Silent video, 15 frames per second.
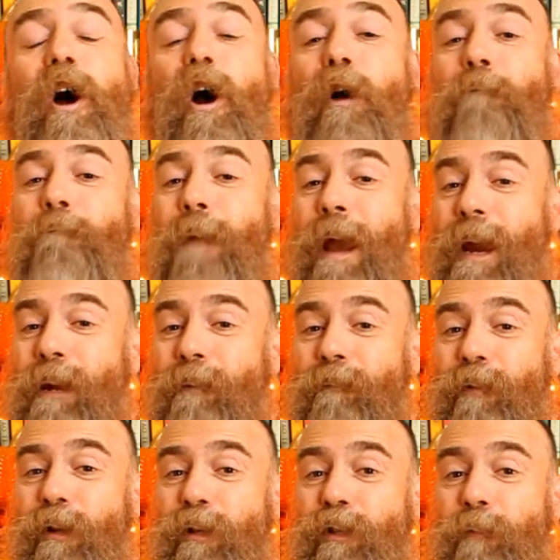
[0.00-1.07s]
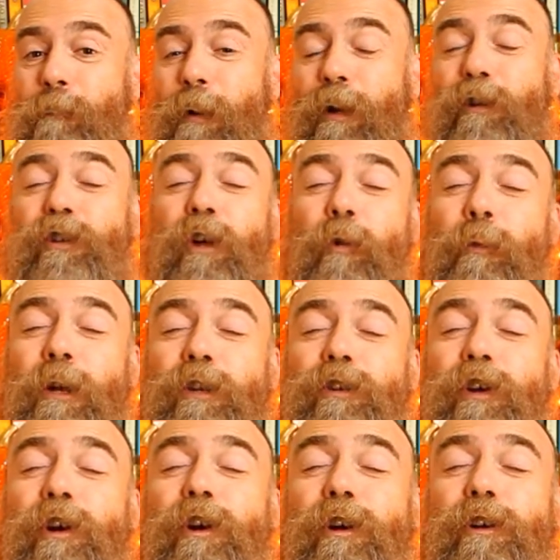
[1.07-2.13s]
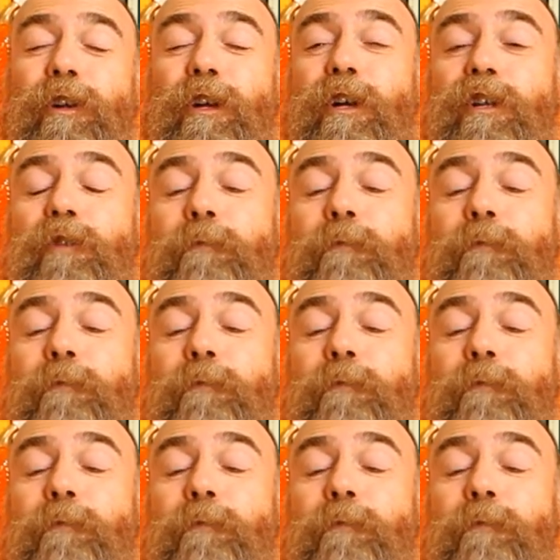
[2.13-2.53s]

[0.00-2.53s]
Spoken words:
are made of good spirit, shall return to good